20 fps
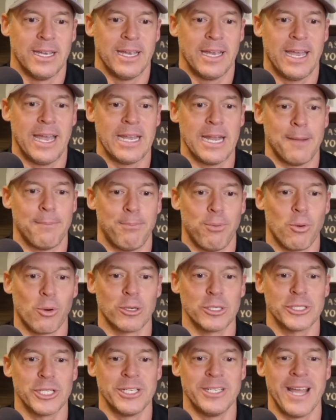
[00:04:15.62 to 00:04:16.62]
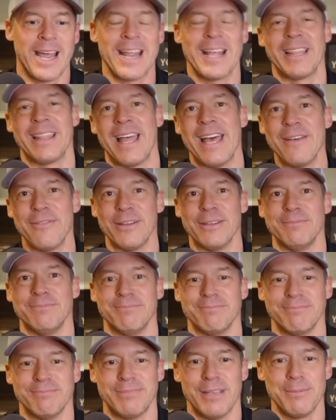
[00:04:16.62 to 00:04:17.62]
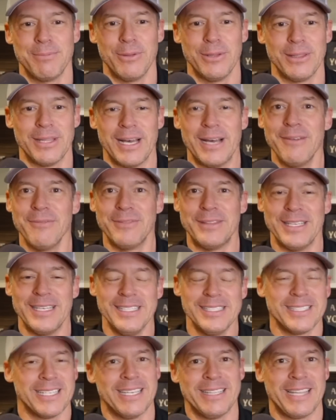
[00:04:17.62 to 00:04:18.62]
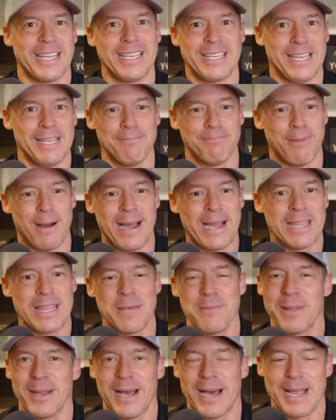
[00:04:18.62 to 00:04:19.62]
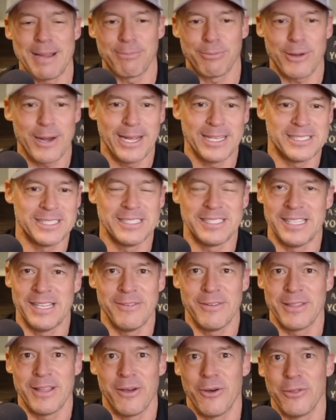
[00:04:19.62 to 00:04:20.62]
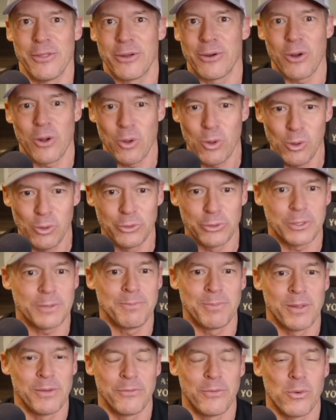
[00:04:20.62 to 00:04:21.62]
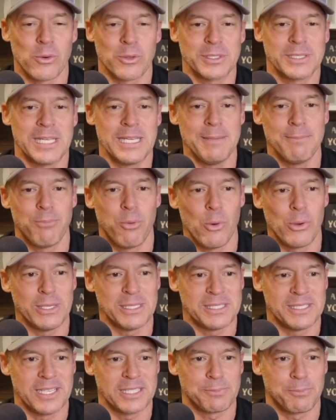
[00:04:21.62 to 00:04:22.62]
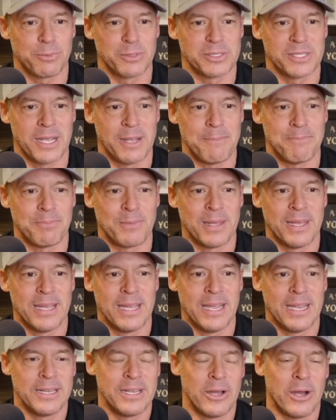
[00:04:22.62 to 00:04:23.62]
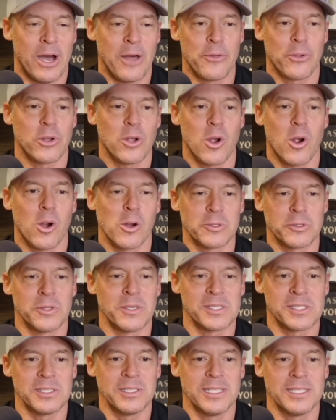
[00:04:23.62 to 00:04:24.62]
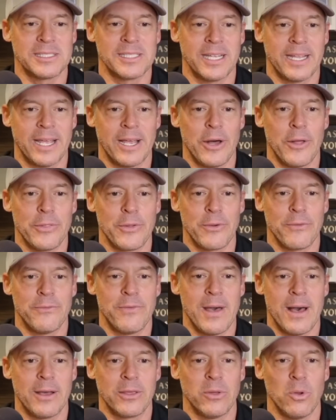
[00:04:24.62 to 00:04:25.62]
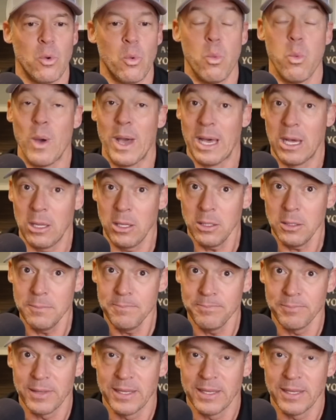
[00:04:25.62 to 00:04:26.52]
And a Porsche 911. People love these and they keep buying them at high prices even though they're older, 14.6%. Now, other cars on this list that held their value well